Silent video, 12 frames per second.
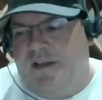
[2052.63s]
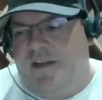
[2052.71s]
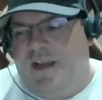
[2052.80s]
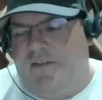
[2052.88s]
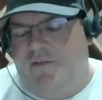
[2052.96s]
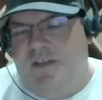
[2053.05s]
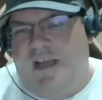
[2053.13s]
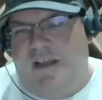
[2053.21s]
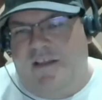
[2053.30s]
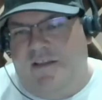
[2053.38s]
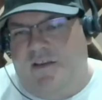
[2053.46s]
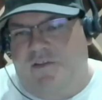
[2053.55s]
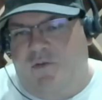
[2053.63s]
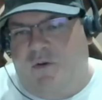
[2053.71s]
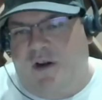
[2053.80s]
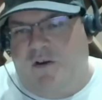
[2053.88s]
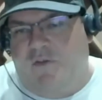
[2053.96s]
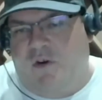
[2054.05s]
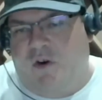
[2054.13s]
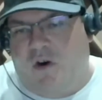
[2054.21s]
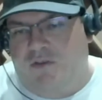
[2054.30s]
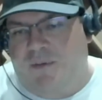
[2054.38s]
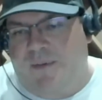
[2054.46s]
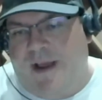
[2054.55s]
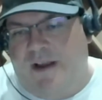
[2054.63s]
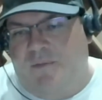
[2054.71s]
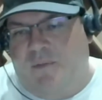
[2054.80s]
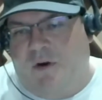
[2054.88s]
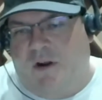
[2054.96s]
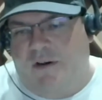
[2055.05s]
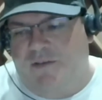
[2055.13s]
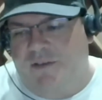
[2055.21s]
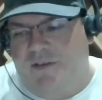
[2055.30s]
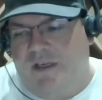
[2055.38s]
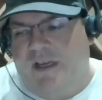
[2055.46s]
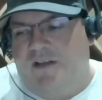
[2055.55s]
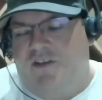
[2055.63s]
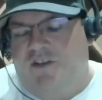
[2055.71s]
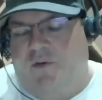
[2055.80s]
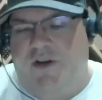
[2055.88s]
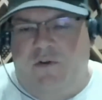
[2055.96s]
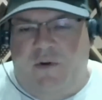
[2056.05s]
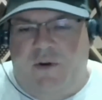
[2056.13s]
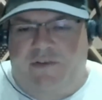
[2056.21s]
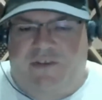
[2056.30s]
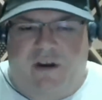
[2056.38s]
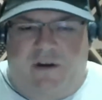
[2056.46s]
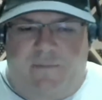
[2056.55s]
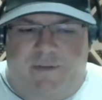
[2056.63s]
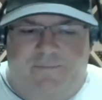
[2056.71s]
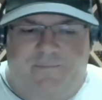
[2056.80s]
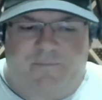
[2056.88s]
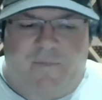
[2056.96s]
the FDA the authority over all tobacco products. So we knew it was coming.